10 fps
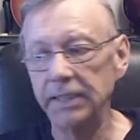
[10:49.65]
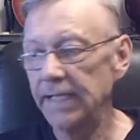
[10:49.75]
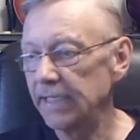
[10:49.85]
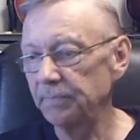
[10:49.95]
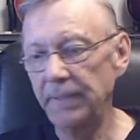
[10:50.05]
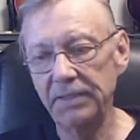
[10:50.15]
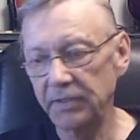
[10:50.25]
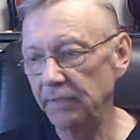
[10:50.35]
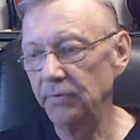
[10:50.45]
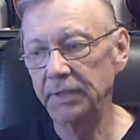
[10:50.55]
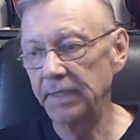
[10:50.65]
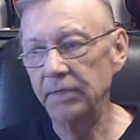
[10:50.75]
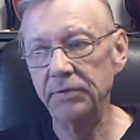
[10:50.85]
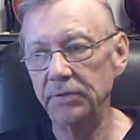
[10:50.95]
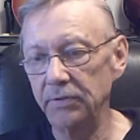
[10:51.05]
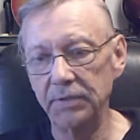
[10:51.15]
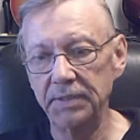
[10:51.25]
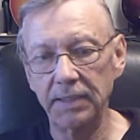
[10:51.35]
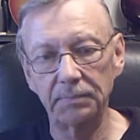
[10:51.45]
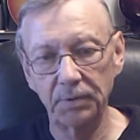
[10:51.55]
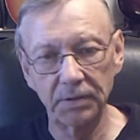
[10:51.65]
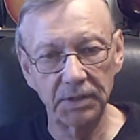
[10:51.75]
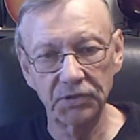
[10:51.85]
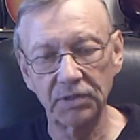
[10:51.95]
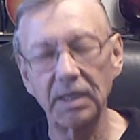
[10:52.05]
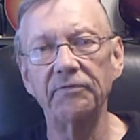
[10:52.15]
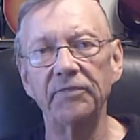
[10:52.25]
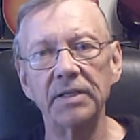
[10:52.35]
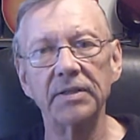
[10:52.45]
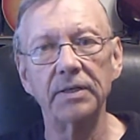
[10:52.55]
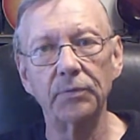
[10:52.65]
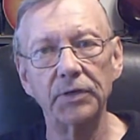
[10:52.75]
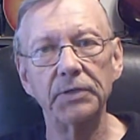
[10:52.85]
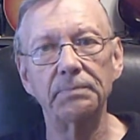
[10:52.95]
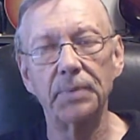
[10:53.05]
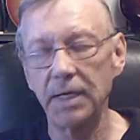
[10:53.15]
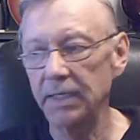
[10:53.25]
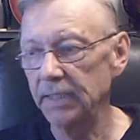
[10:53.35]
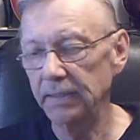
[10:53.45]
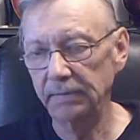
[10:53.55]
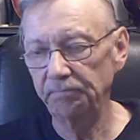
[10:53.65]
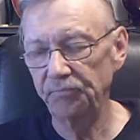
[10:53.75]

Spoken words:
And that's basically what they do, is they'll put this stuff in there where your body,